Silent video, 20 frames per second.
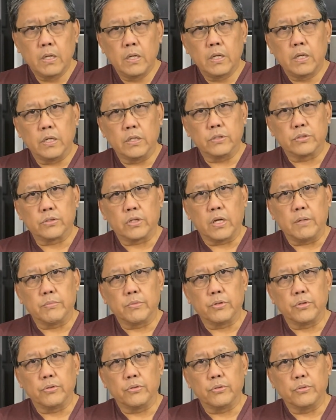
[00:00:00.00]
It's time
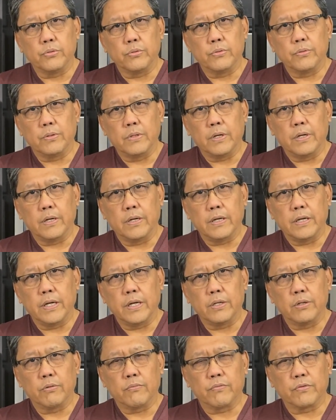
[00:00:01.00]
to head
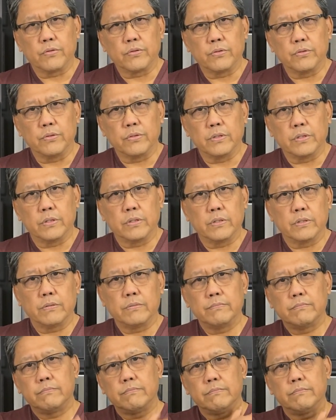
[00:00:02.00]
over to the
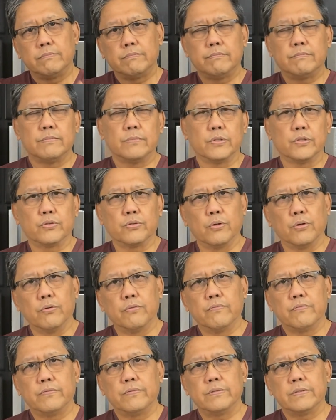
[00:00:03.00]
stove,
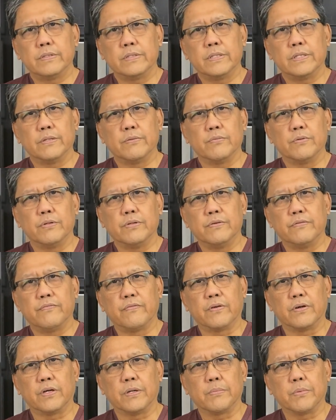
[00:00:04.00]
and we'll
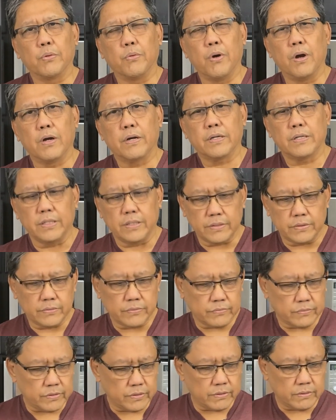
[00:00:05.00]
fire up the wok, and
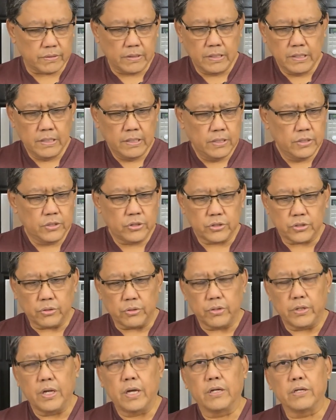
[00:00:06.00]
we'll show
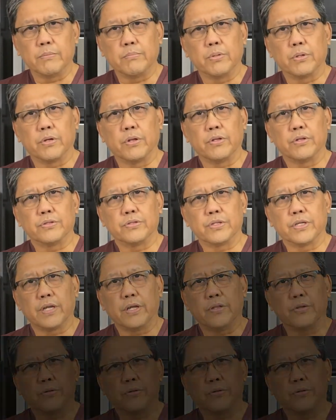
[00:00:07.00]
you how to put all this together.